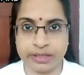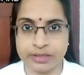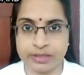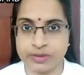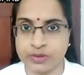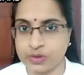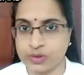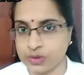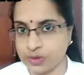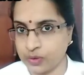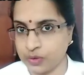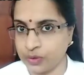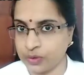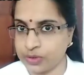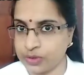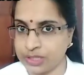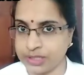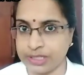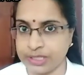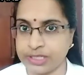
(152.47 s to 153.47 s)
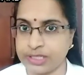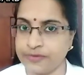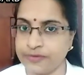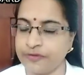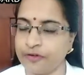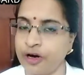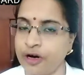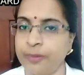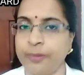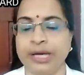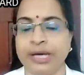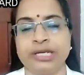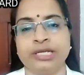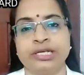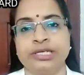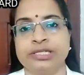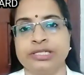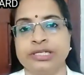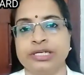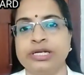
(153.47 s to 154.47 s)
so certain format
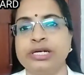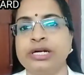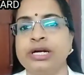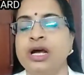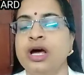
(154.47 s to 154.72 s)
are there.